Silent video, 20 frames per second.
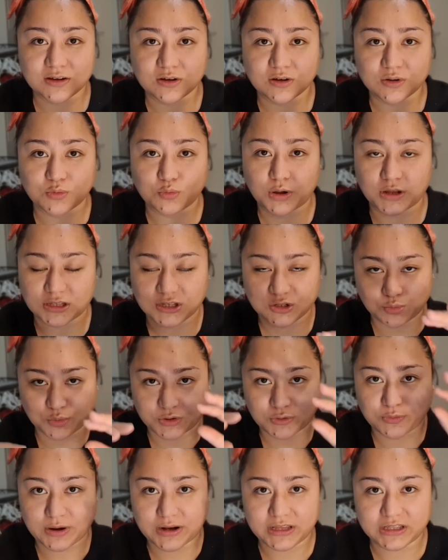once we're
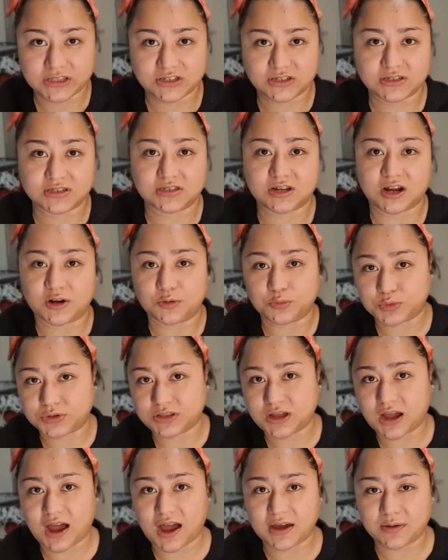ready to start with
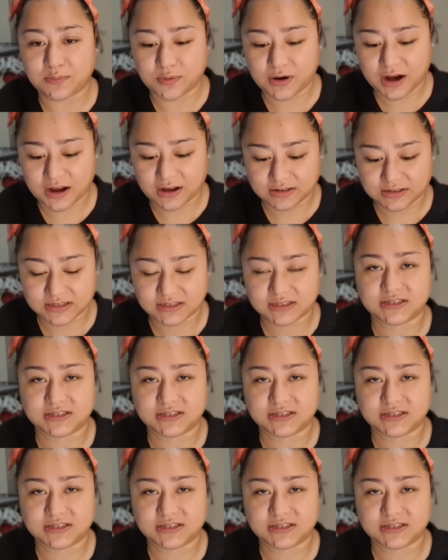the eyebrows.